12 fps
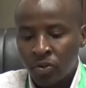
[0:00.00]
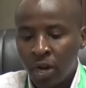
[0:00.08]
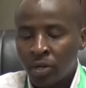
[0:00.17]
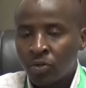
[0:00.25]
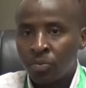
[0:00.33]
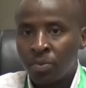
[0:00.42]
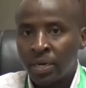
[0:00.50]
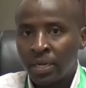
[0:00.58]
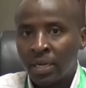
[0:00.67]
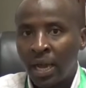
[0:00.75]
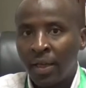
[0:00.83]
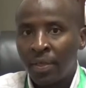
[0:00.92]
try to
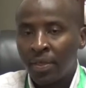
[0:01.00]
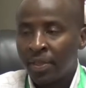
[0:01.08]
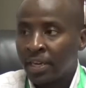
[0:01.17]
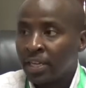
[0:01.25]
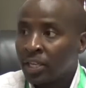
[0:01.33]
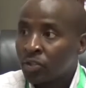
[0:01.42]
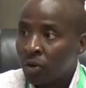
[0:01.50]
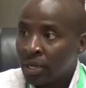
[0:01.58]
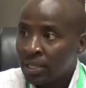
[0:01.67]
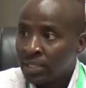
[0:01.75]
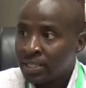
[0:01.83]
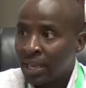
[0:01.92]
bring the
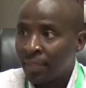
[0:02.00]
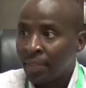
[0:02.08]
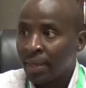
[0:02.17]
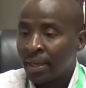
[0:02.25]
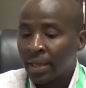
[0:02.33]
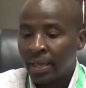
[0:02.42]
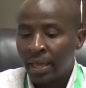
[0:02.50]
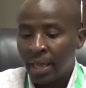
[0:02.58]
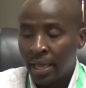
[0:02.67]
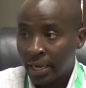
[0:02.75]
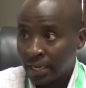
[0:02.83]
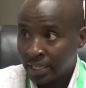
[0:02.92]
industrialists and the
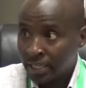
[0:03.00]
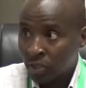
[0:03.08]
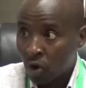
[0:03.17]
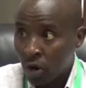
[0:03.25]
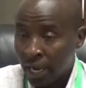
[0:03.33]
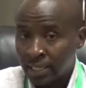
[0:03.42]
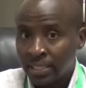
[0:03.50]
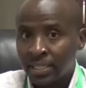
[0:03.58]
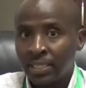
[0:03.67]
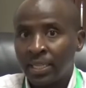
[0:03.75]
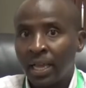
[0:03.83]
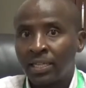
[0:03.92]
scholars
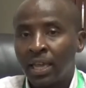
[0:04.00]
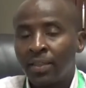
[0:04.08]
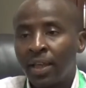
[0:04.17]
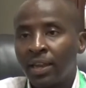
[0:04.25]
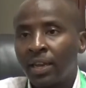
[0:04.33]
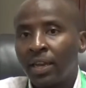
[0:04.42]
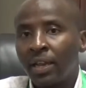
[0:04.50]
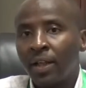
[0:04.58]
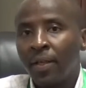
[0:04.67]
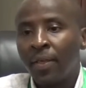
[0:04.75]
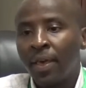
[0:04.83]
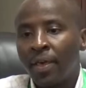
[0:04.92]
so that
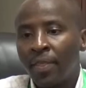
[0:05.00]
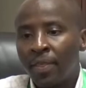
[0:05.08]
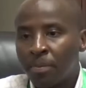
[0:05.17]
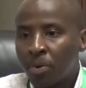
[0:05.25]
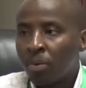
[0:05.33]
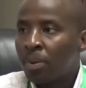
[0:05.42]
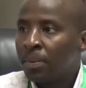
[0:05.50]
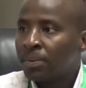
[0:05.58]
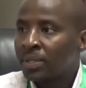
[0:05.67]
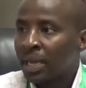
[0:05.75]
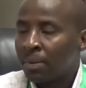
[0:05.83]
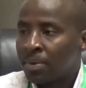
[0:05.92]
the
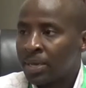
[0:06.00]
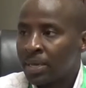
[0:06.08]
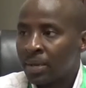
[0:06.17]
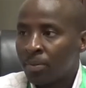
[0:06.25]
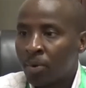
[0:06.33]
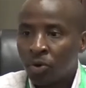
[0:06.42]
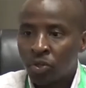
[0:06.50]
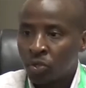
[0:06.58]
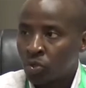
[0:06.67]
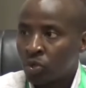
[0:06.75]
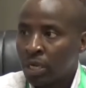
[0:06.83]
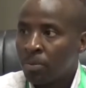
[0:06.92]
problems can be brought
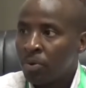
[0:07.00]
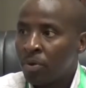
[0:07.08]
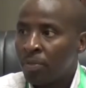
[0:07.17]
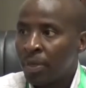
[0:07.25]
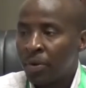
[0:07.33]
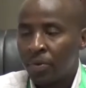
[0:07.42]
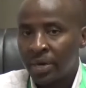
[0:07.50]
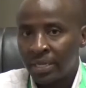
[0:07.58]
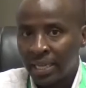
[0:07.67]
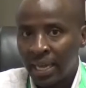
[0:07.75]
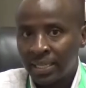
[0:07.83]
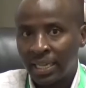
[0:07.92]
to table, then we
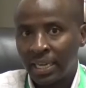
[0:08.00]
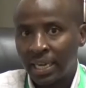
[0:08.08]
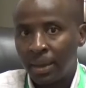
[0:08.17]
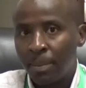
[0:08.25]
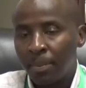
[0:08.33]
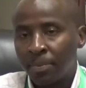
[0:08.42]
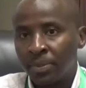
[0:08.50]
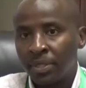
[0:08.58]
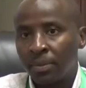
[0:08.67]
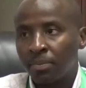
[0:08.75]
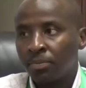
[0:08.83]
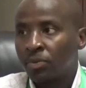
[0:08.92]
discuss and come up with
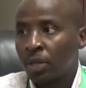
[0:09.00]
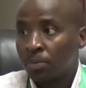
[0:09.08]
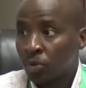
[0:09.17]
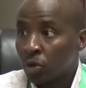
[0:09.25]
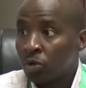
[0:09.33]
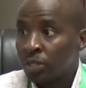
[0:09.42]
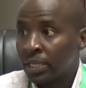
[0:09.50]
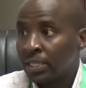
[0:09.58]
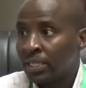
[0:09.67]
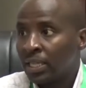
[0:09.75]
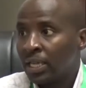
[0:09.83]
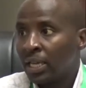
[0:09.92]
some
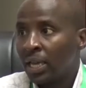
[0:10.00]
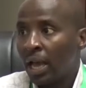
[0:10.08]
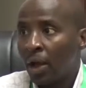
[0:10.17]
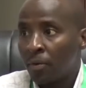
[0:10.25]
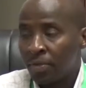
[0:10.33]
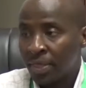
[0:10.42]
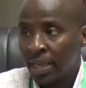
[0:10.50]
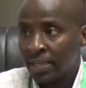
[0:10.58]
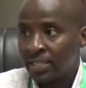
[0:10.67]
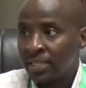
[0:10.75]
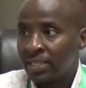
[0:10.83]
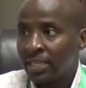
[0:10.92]
solutions with the
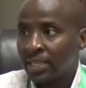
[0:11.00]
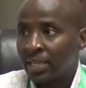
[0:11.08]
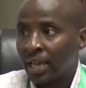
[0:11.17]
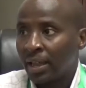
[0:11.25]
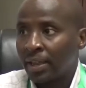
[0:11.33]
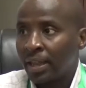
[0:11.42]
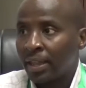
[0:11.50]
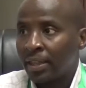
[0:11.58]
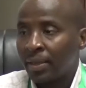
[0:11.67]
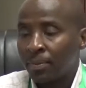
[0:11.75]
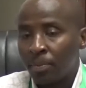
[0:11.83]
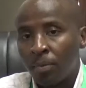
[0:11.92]
existing and the
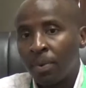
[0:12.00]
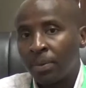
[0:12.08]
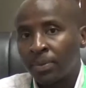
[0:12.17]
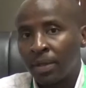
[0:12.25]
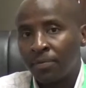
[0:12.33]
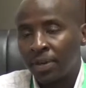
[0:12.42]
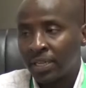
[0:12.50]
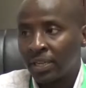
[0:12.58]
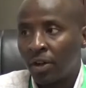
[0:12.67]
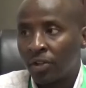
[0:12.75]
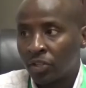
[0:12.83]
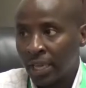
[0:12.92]
problems affecting
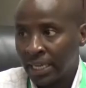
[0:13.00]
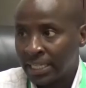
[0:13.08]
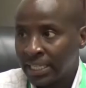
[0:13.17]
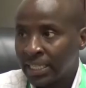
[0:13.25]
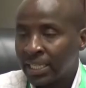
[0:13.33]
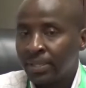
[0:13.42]
our society.